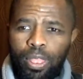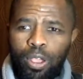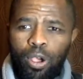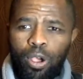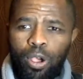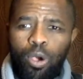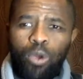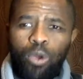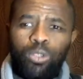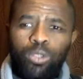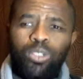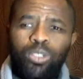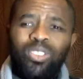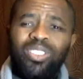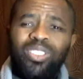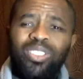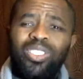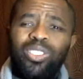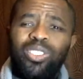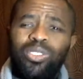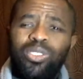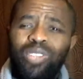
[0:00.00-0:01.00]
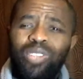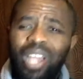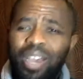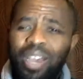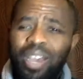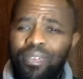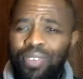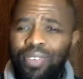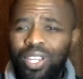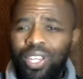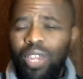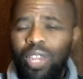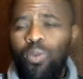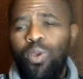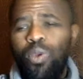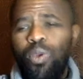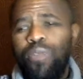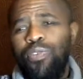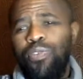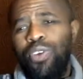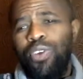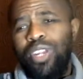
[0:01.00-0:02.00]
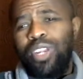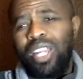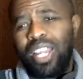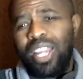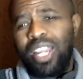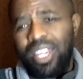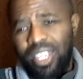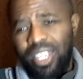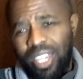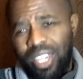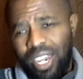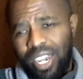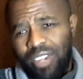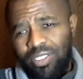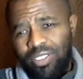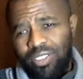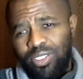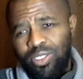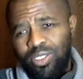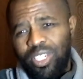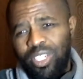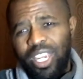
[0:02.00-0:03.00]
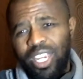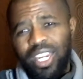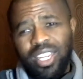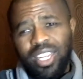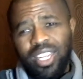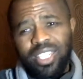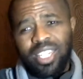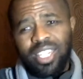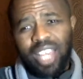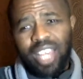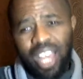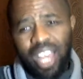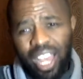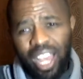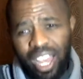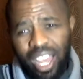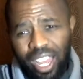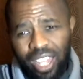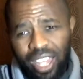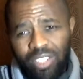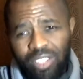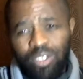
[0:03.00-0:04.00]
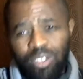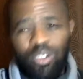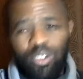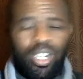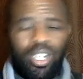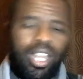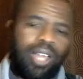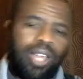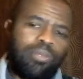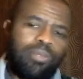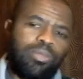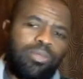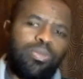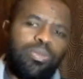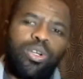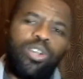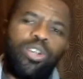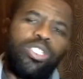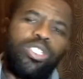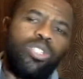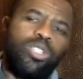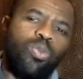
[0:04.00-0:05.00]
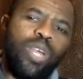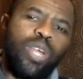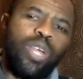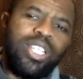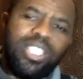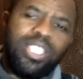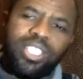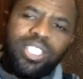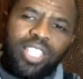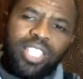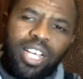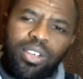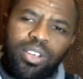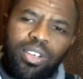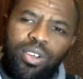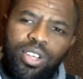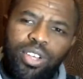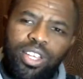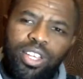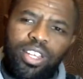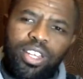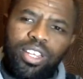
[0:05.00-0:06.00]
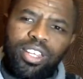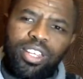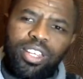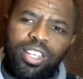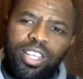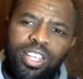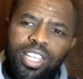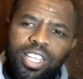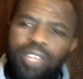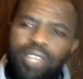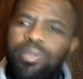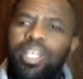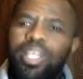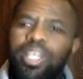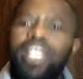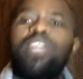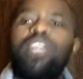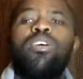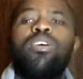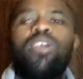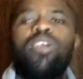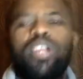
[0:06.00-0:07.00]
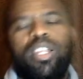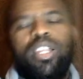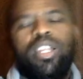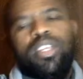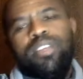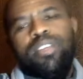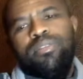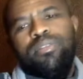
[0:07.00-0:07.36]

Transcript: Or should Africa wait for Nnamdi Kanu to get his hand on arms? Because the way things are going, it may get ugly.